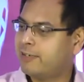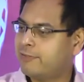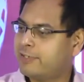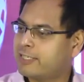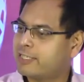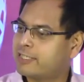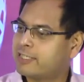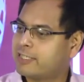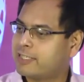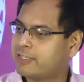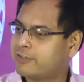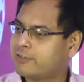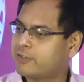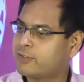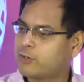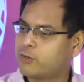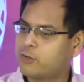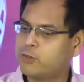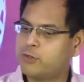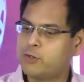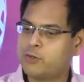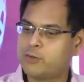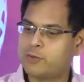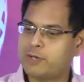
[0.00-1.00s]
investors have
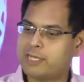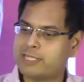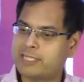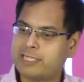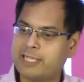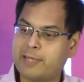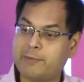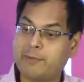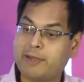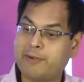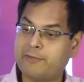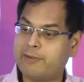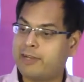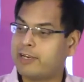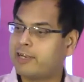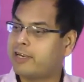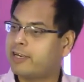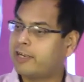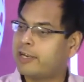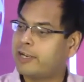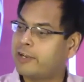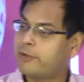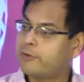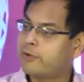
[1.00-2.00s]
sold to us. They may even
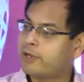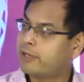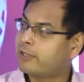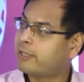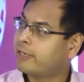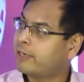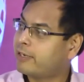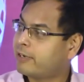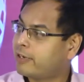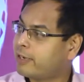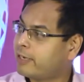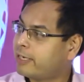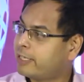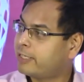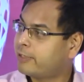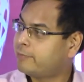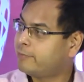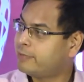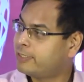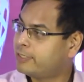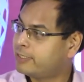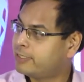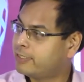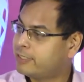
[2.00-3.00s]
continue running the
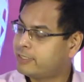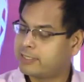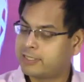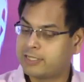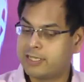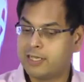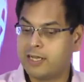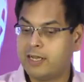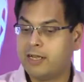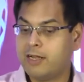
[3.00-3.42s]
business.